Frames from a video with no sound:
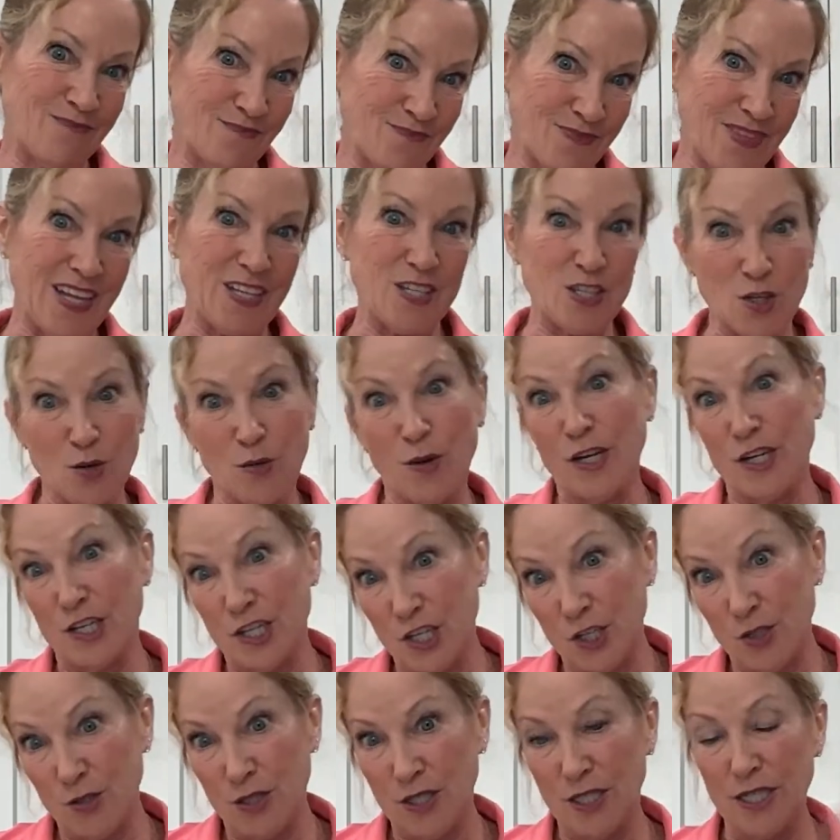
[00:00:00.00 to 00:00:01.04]
That's the way
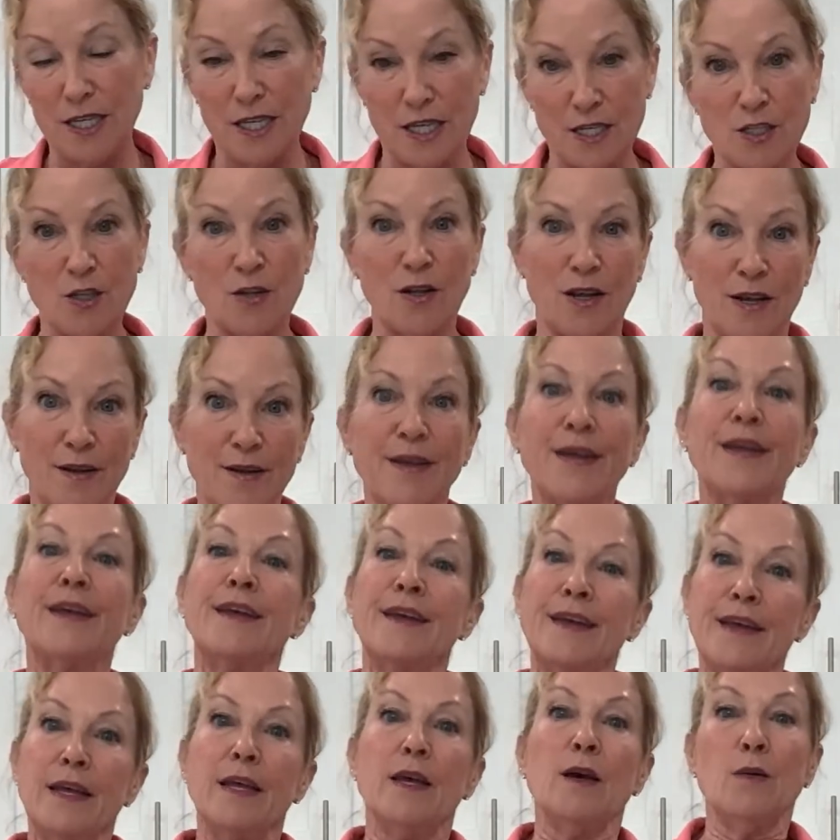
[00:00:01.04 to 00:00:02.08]
she used to eat it. So that
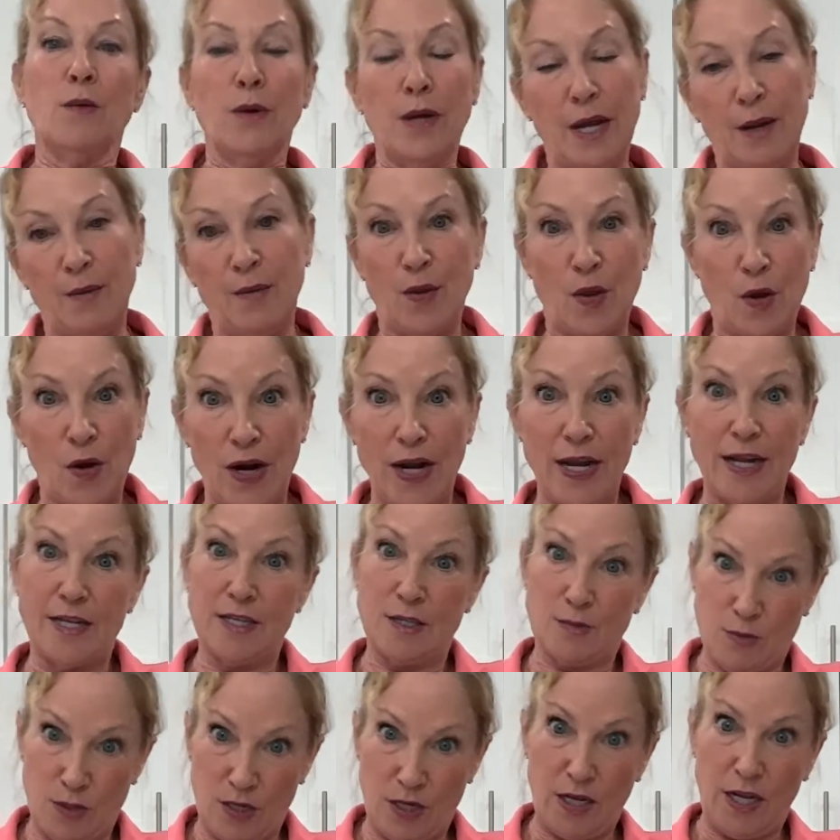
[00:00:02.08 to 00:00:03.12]
we ate with our
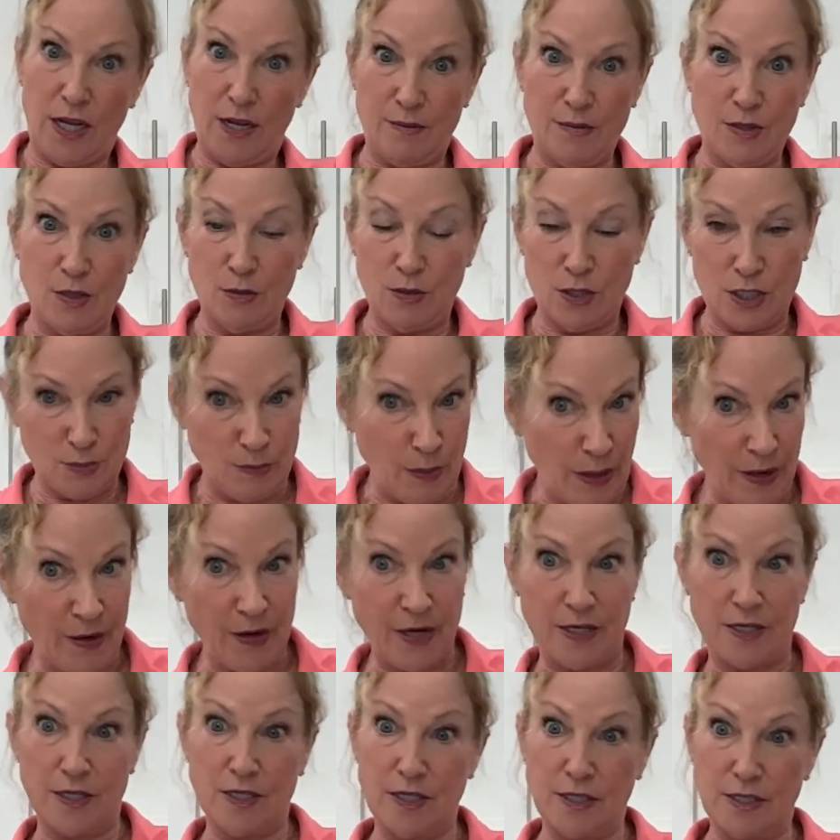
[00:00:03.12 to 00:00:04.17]
hands when it came to
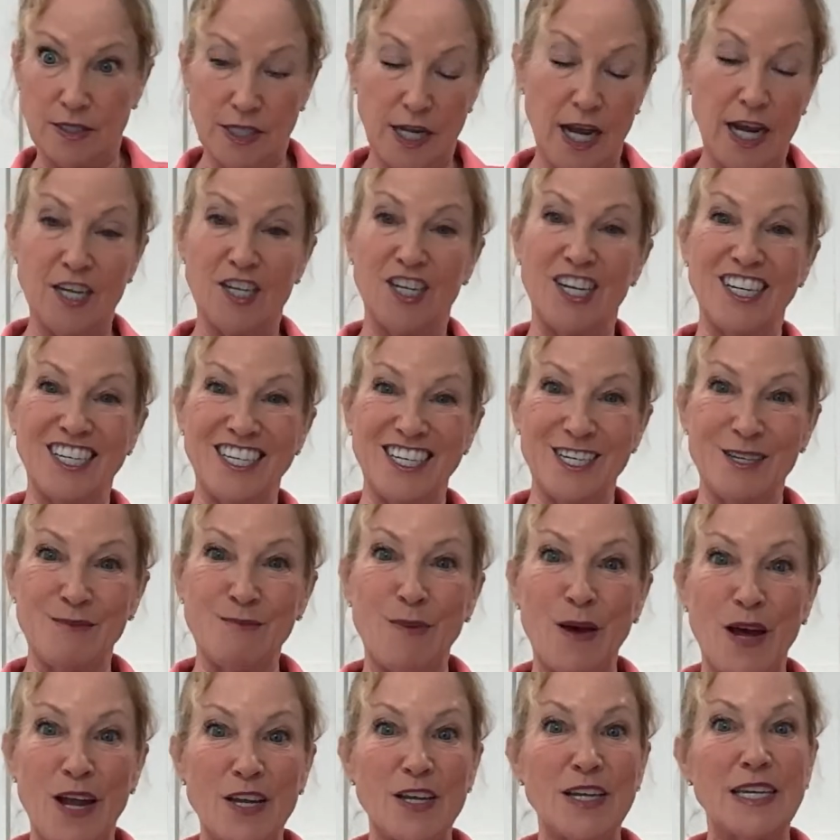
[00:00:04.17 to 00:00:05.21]
asparagus side dishes,
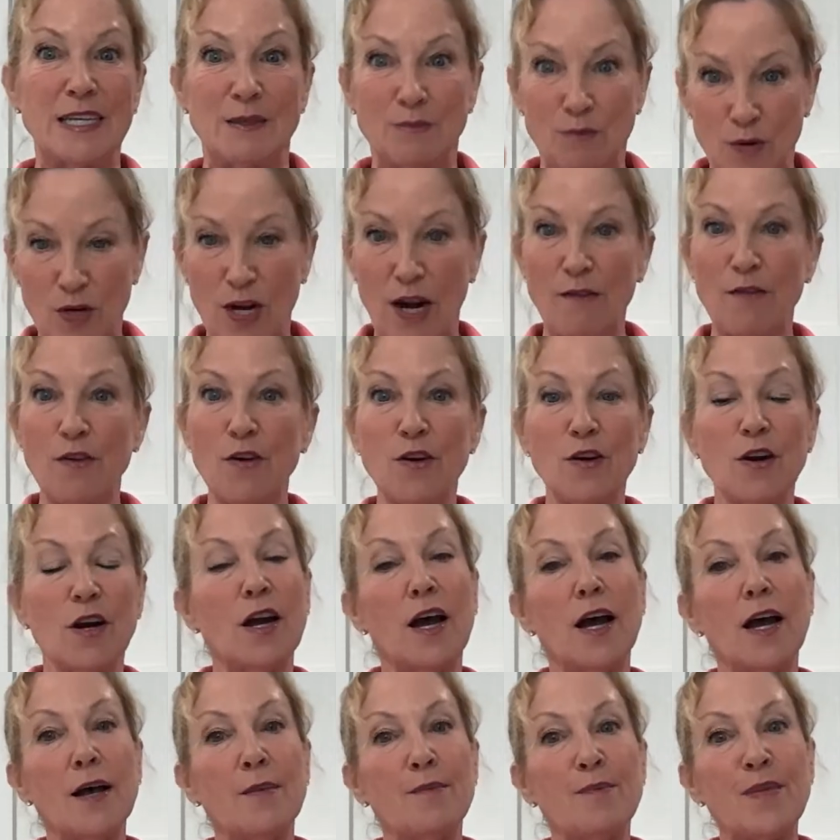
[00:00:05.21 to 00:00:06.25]
but whatever
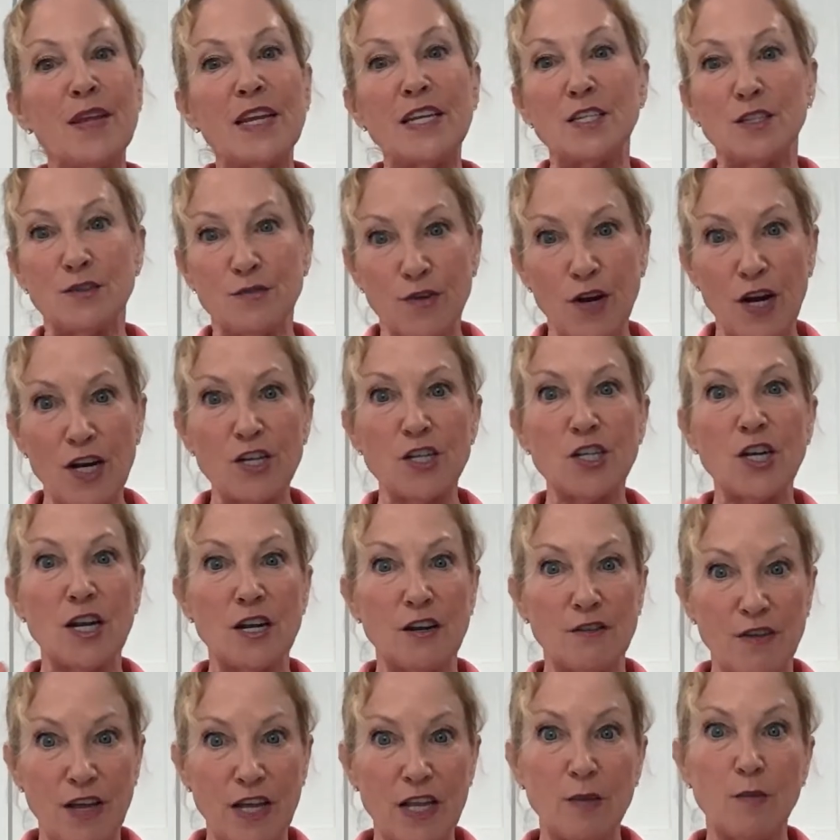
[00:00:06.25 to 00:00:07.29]
is fresh and
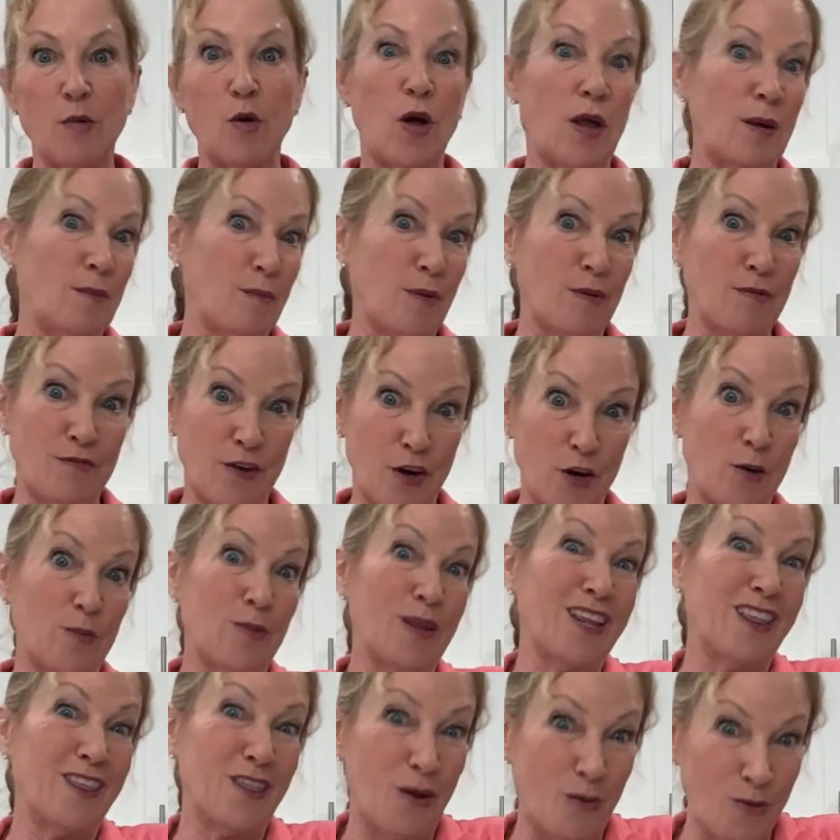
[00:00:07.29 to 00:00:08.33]
available and
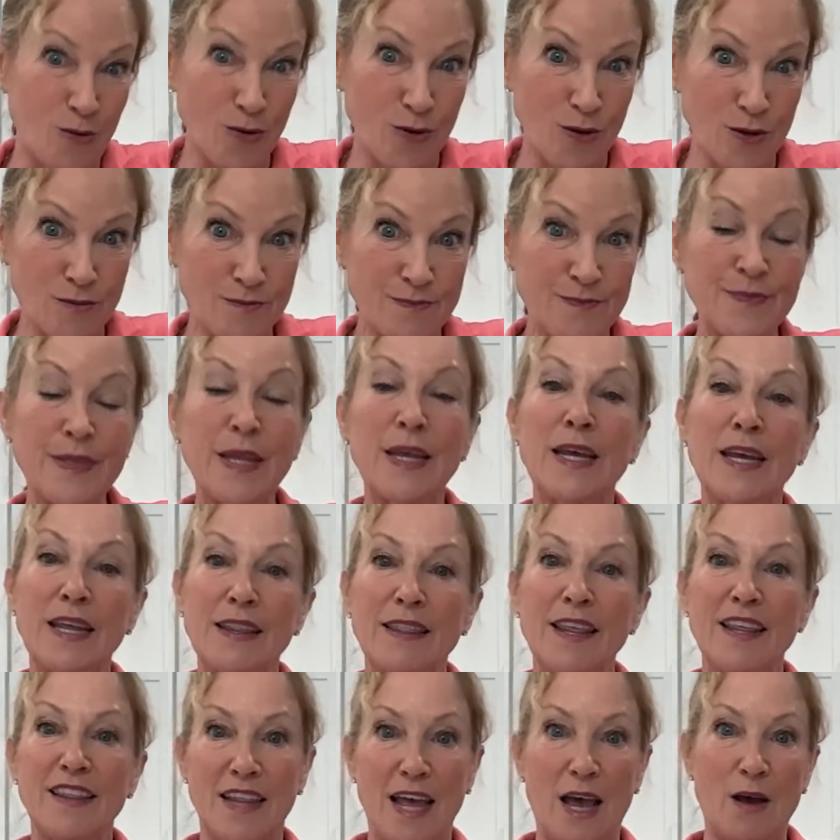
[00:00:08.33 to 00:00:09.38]
preferably local,
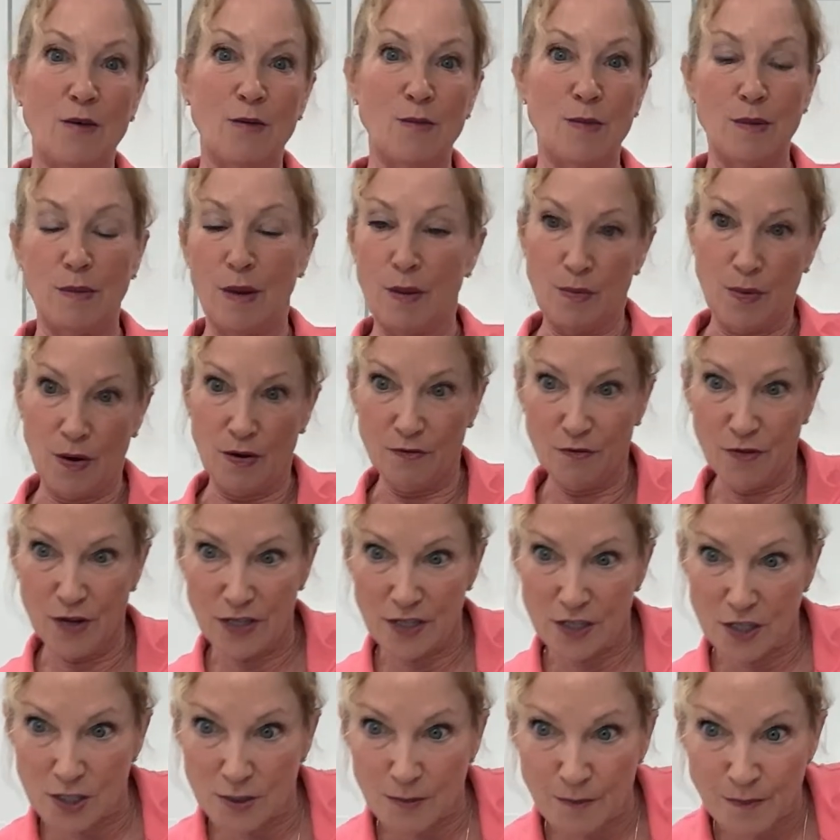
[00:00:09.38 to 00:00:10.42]
then that would be my
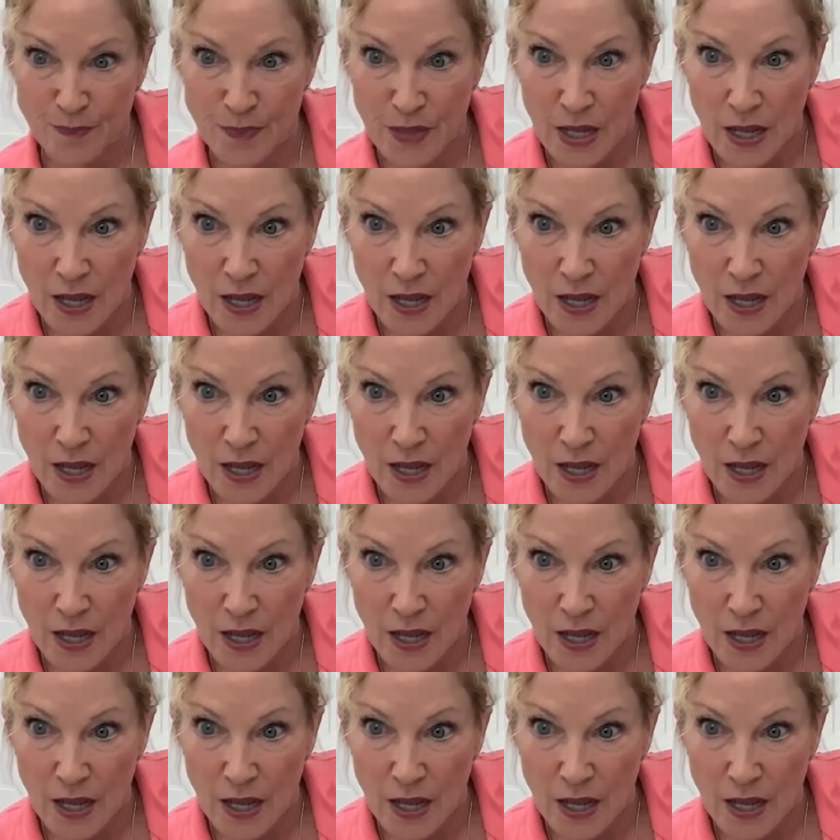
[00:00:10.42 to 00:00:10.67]
preference.